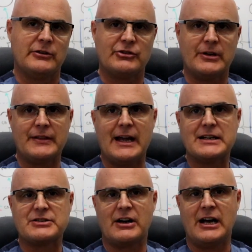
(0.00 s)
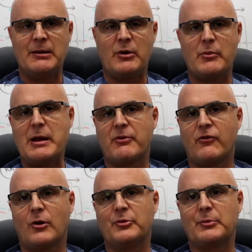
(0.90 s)
During that time, we may
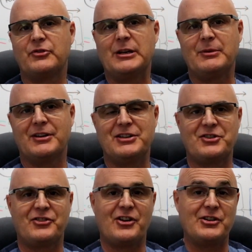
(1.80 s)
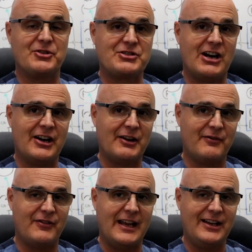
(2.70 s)
perform some stimulations on your tongue
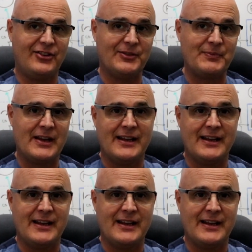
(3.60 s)
and face,